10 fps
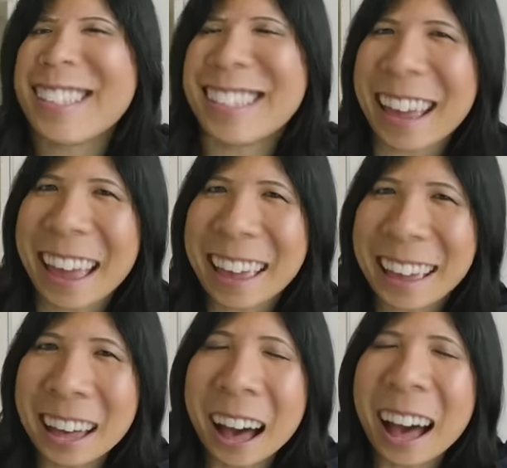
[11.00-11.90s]

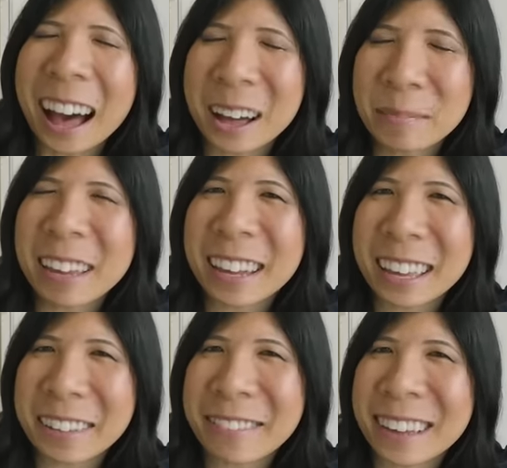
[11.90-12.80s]
today, I'm gonna
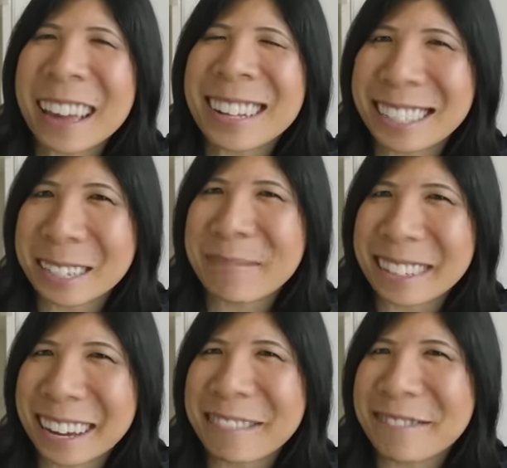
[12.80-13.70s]
give it a deep
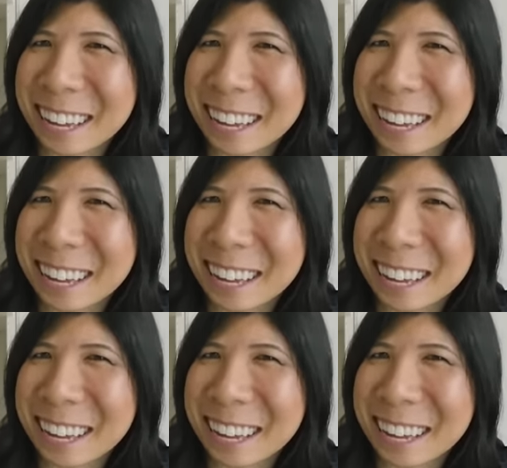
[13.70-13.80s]
dive